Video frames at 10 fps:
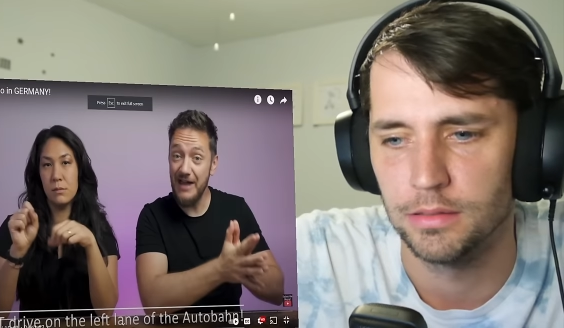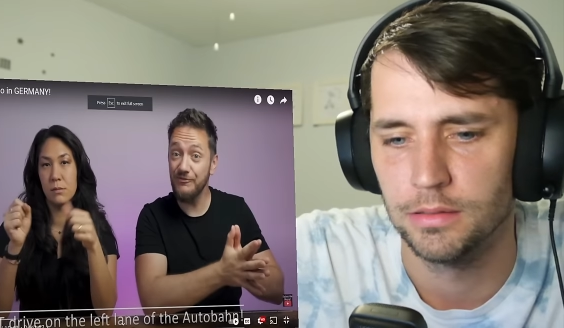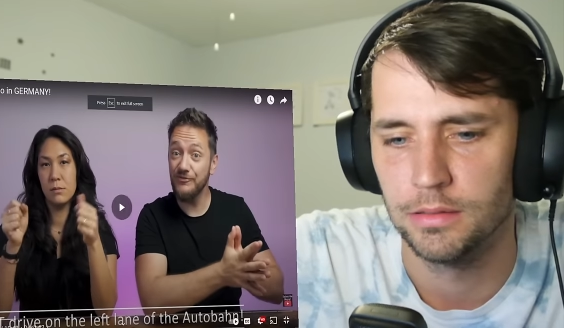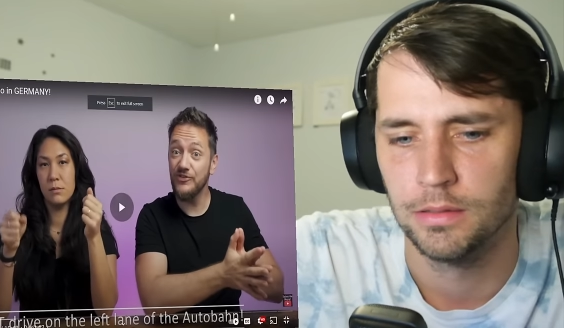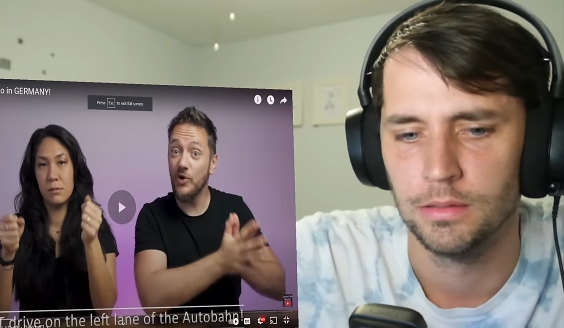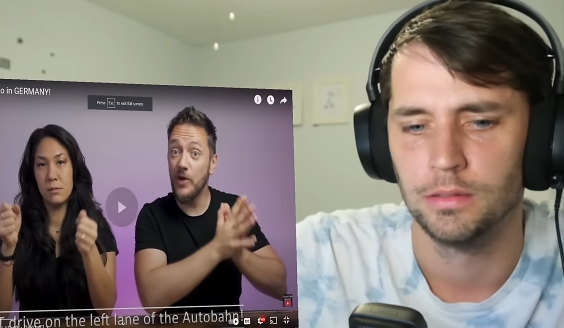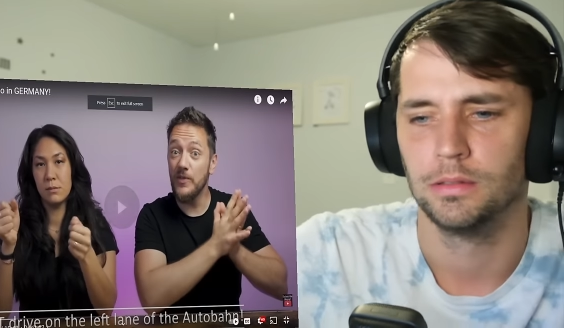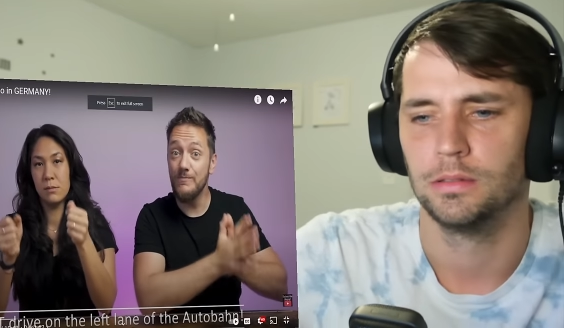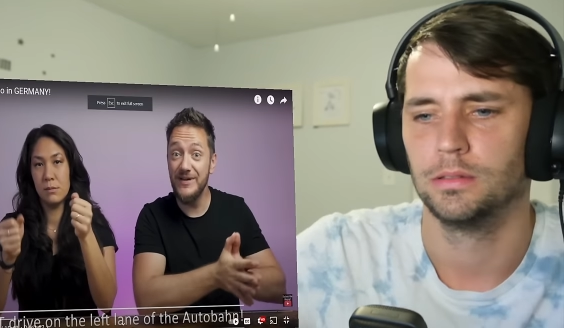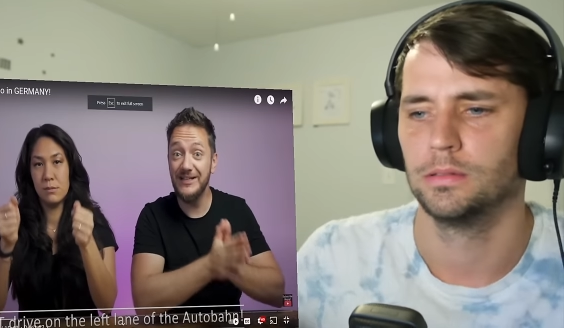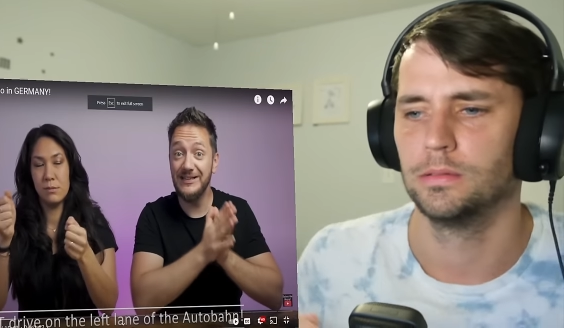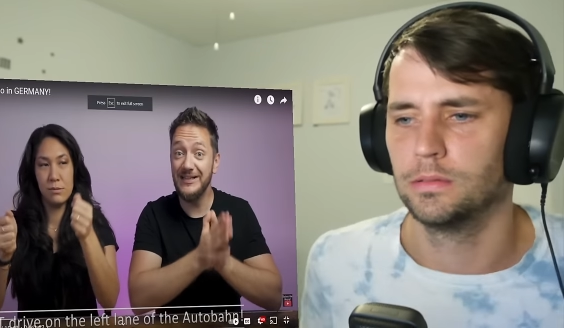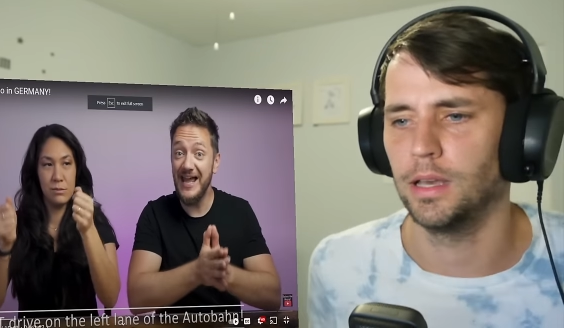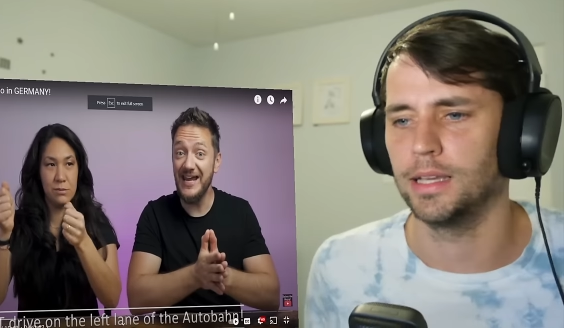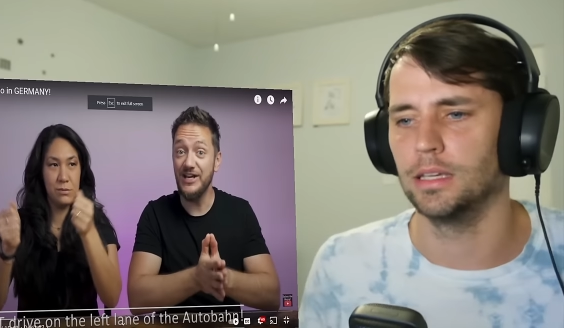Speaker 1: left or the middle
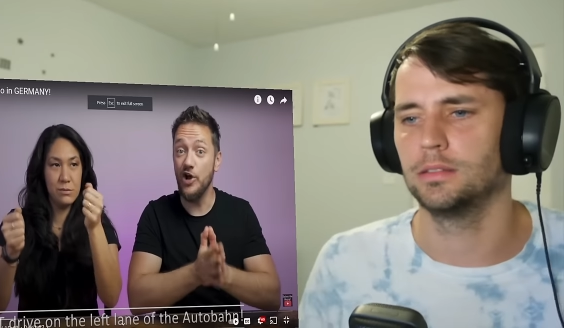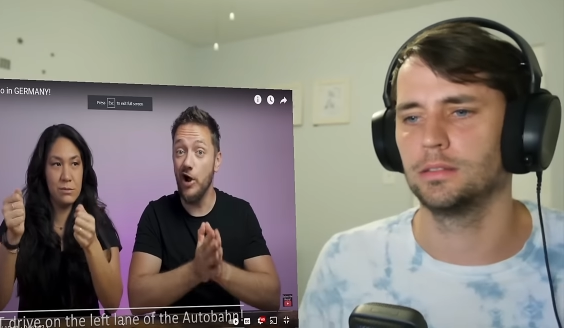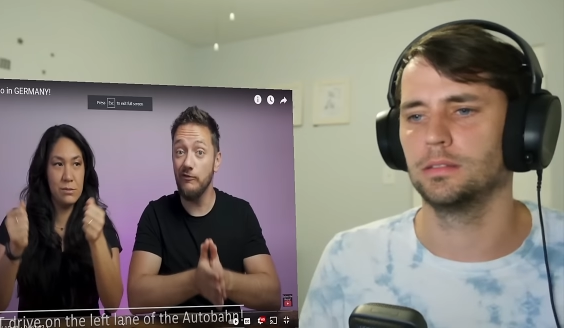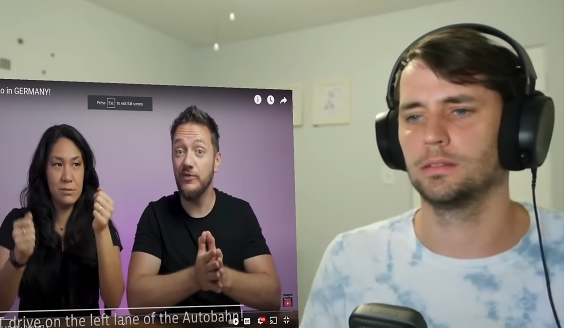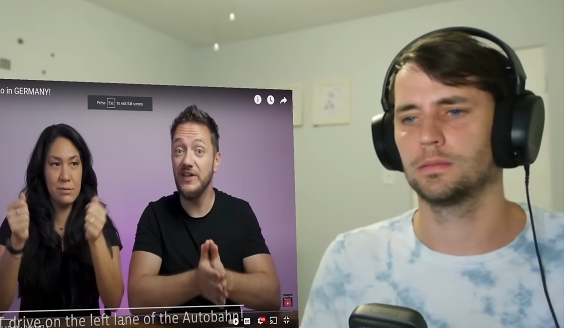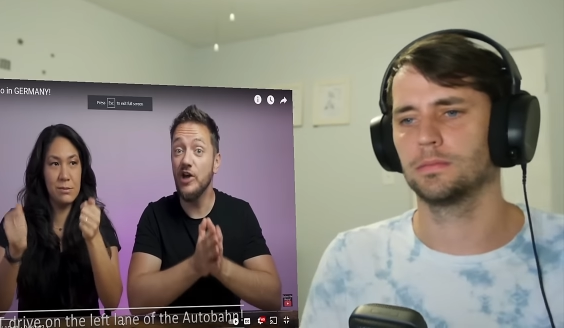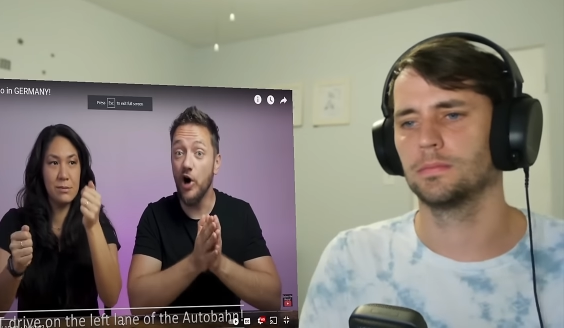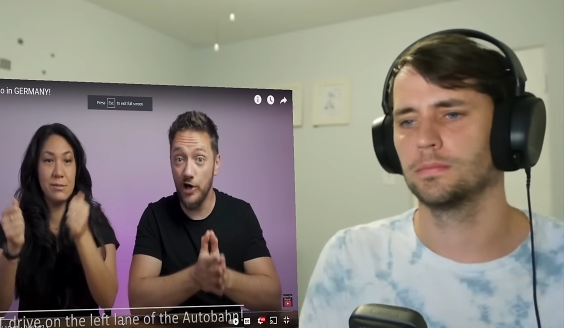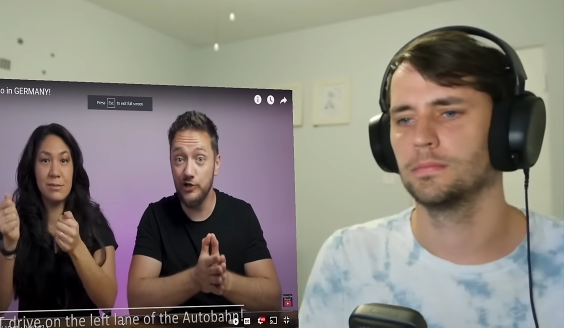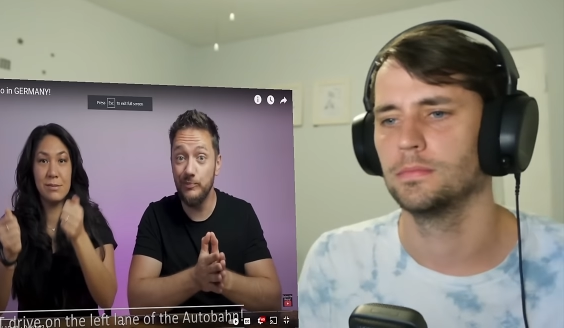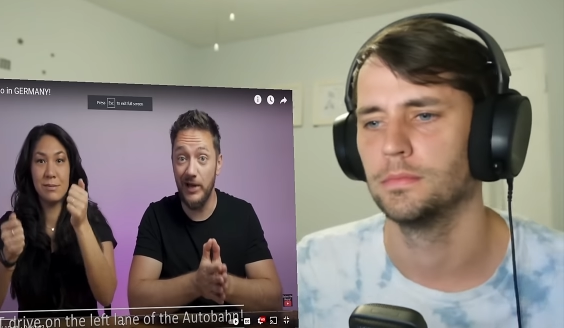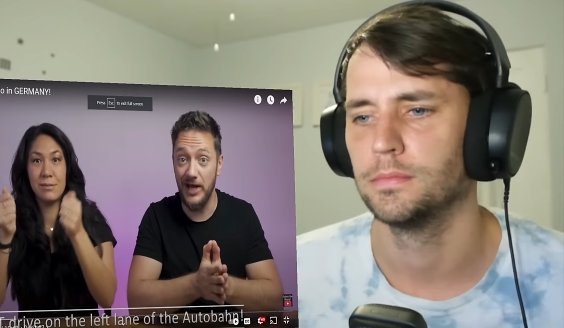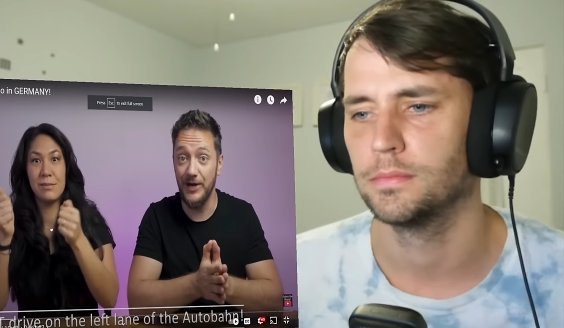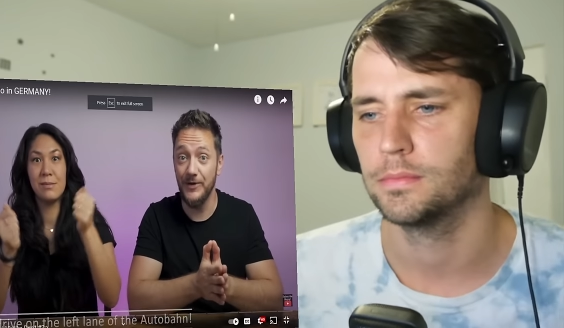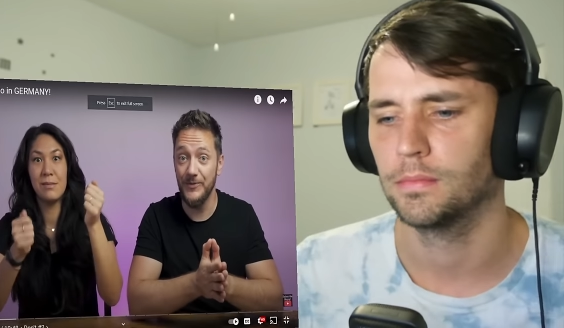lane yes. of the Autobahn.